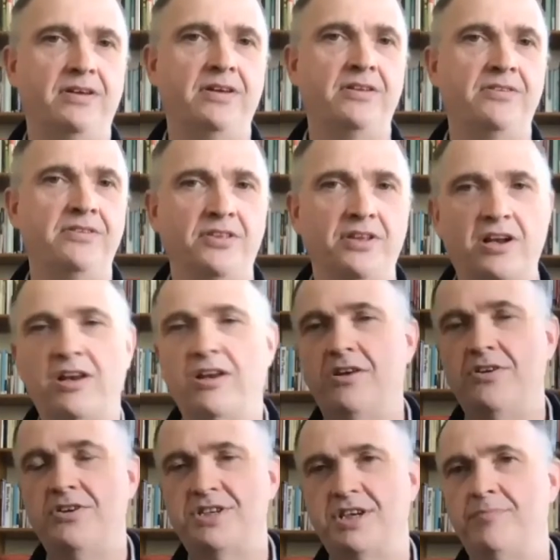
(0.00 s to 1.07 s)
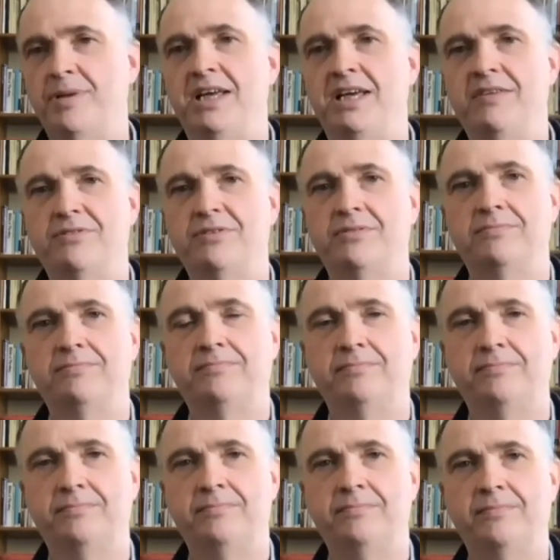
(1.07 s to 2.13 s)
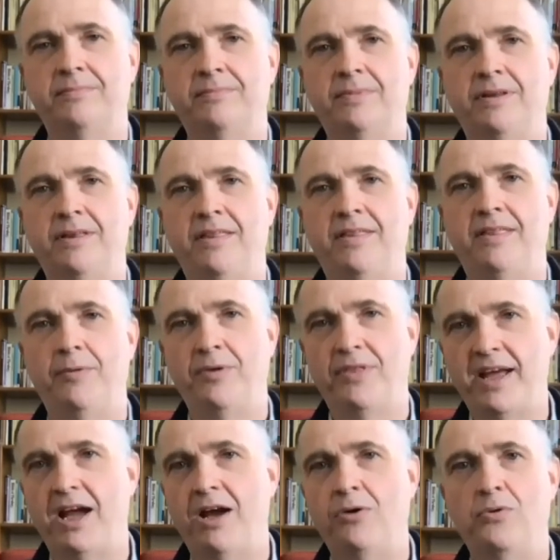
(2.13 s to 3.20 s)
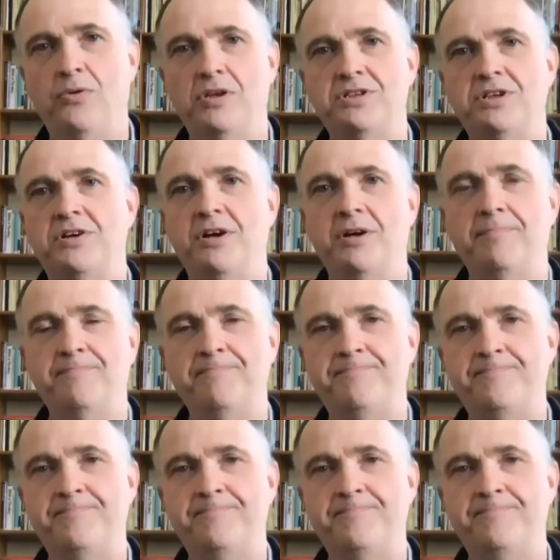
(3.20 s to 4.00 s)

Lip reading: that the clues had been given. They were there all the time,